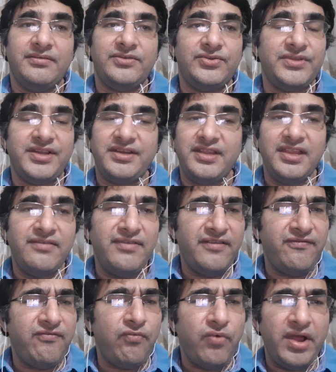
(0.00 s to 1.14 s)
so that even if
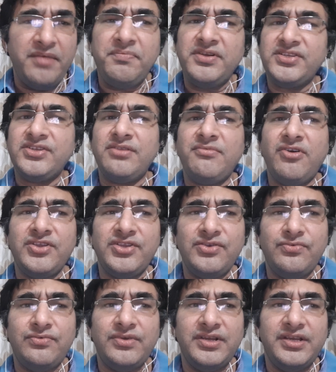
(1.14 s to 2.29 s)
one person among
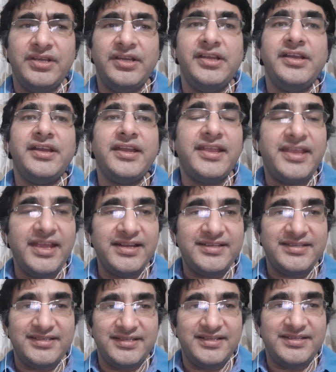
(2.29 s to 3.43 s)
you gets
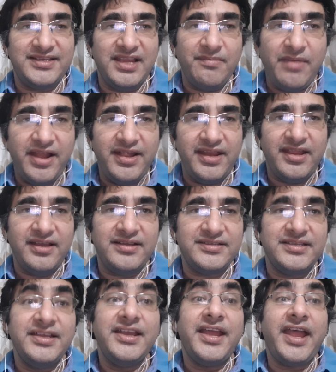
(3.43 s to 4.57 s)
the same ideas
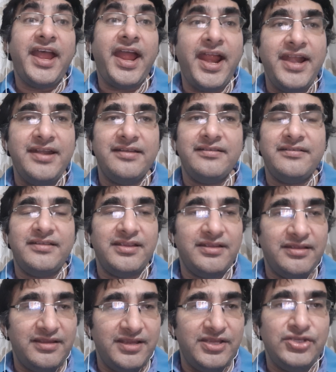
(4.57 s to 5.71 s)
and
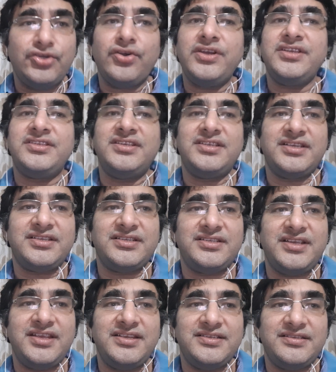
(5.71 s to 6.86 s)
enjoys this
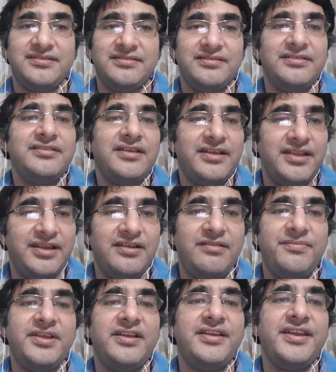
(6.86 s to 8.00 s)
exercise, it will
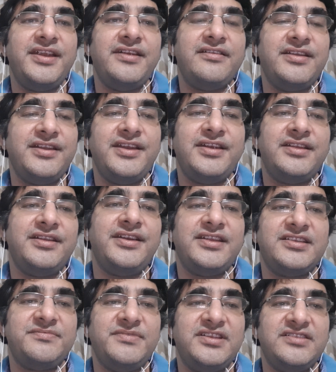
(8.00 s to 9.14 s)
be a great, great, great
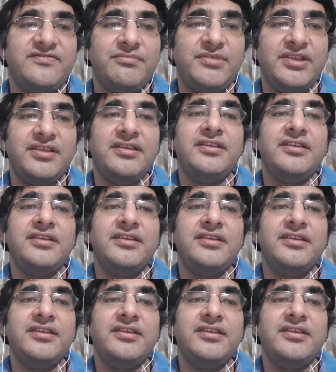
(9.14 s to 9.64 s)
experience for me.